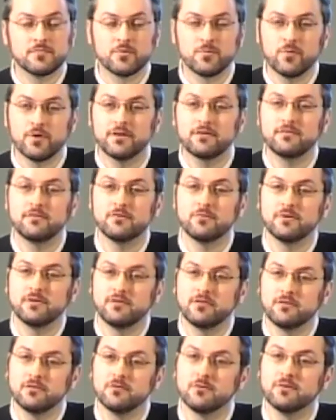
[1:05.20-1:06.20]
What do we
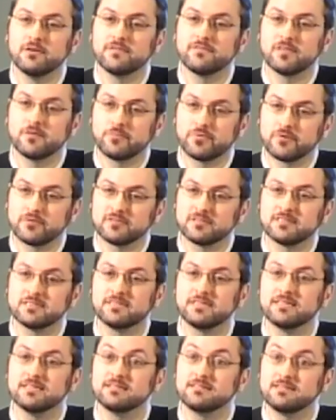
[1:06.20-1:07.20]
do if the
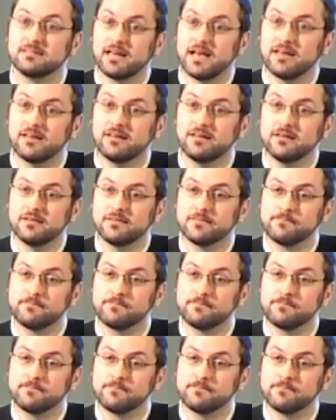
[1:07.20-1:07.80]
person is dead?